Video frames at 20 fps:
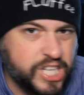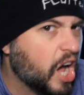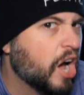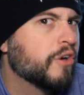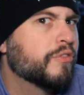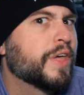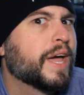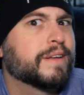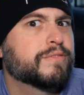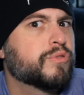
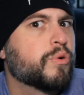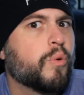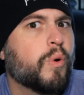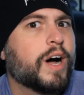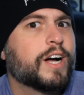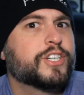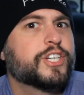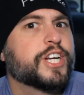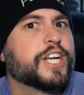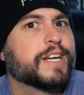So, thanks for
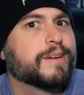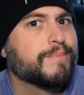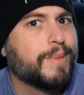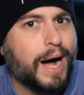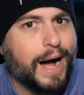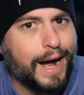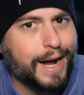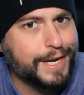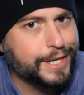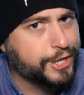watching
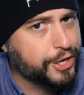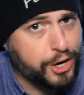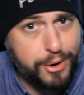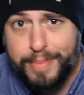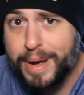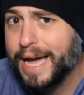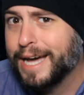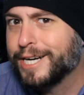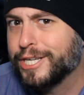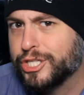my You're
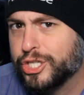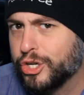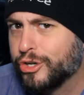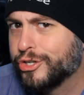Bad at